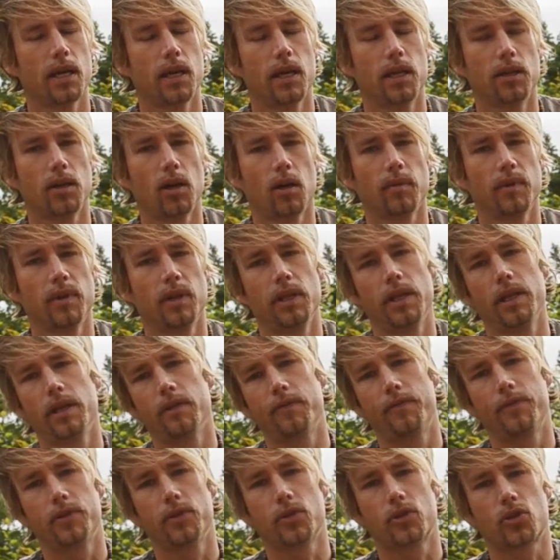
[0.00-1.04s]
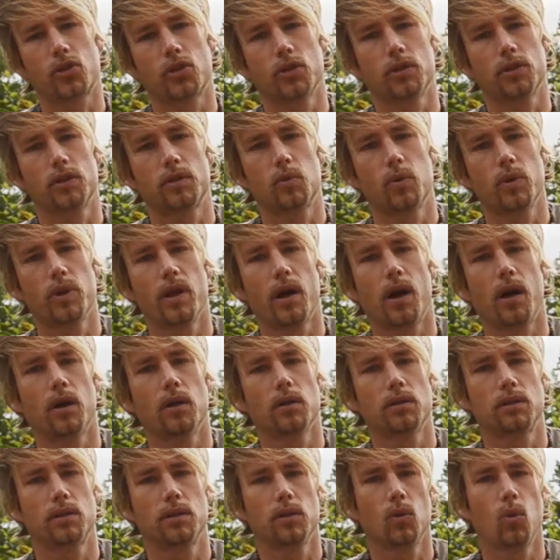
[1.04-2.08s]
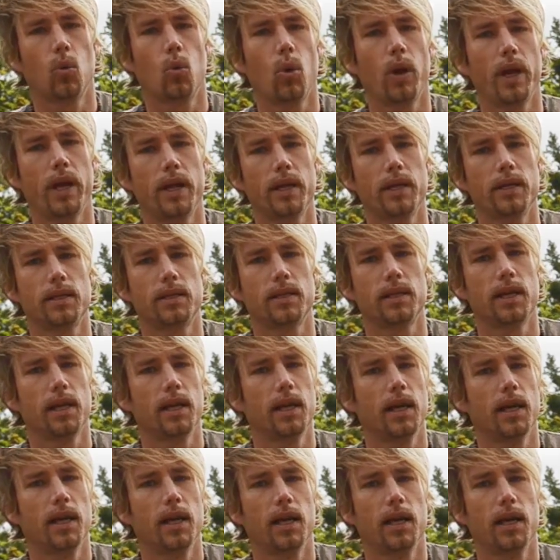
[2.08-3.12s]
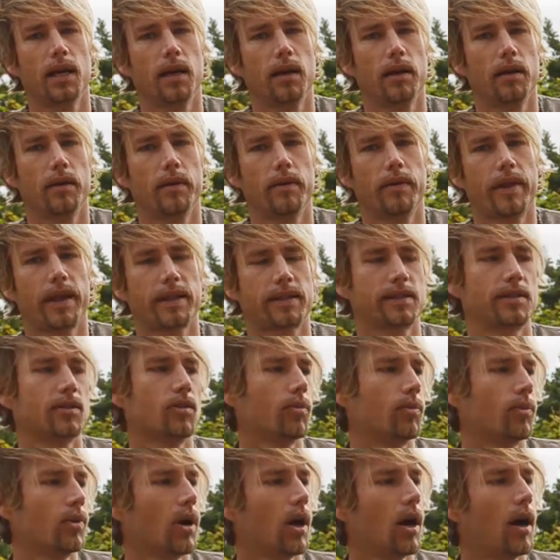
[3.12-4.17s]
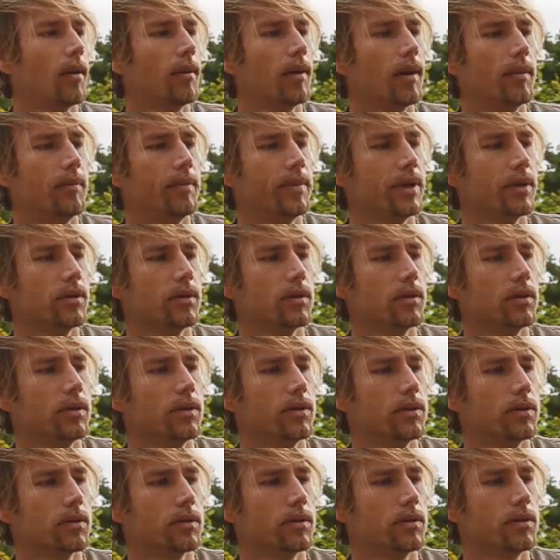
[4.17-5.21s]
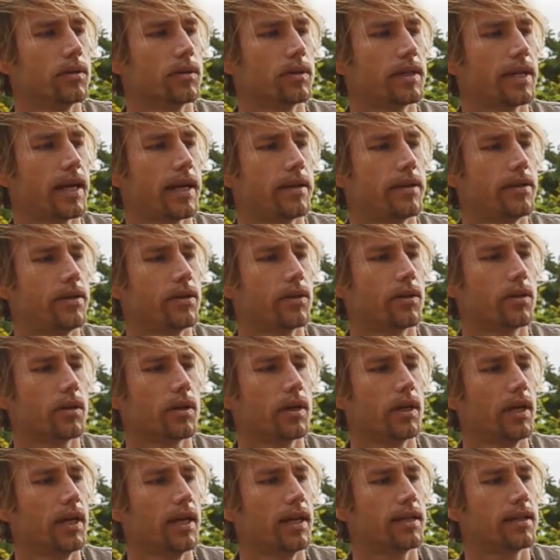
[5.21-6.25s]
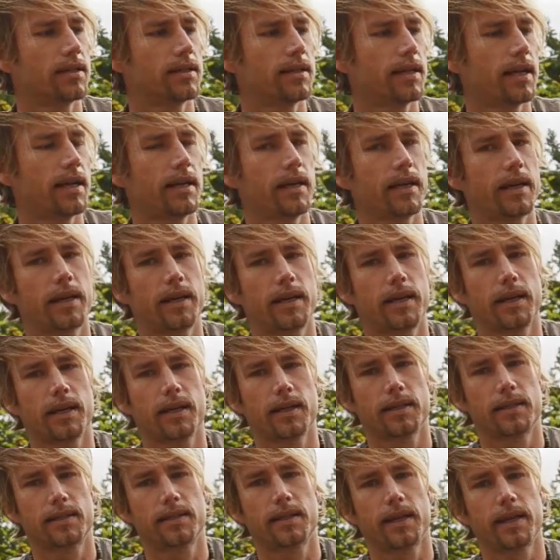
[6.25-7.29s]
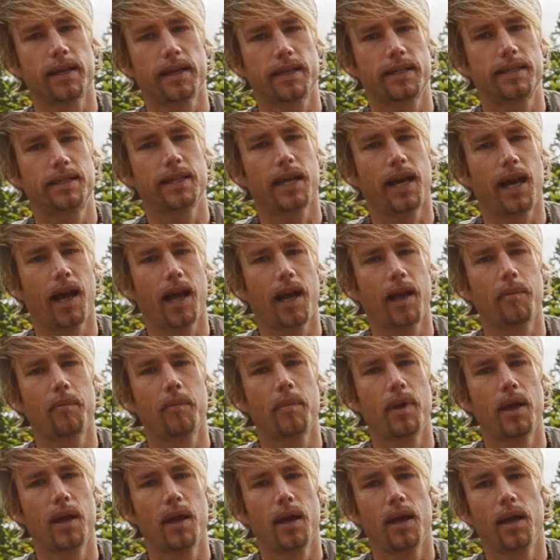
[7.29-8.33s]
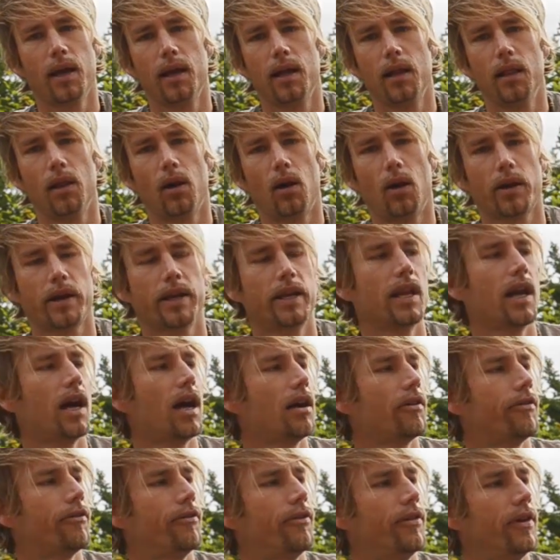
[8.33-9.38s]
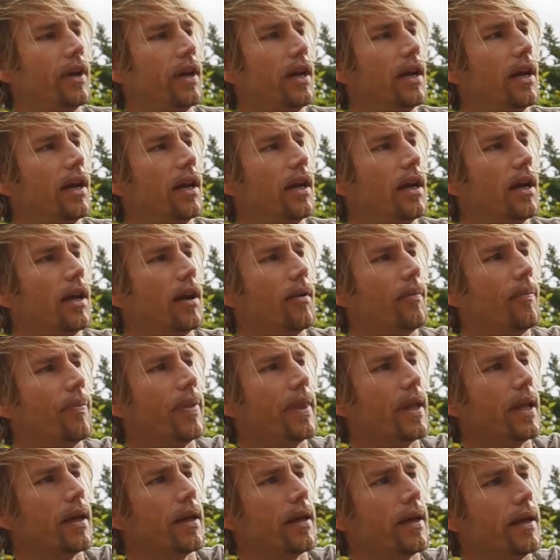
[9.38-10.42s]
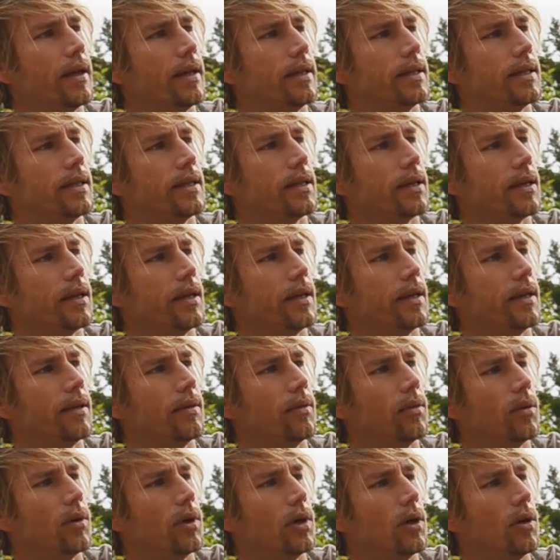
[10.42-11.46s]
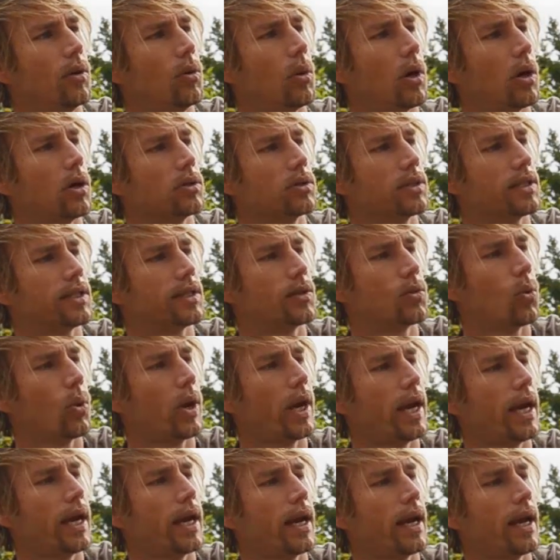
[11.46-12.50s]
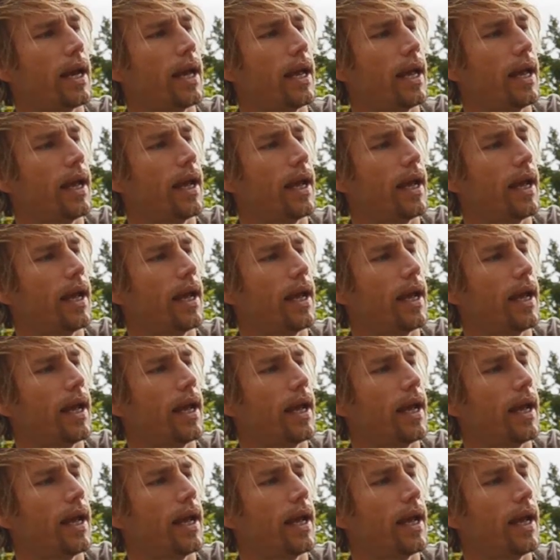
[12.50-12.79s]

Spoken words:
Normally, if you shoot without wind, that's no problem. You set your static time long enough. It won't swing.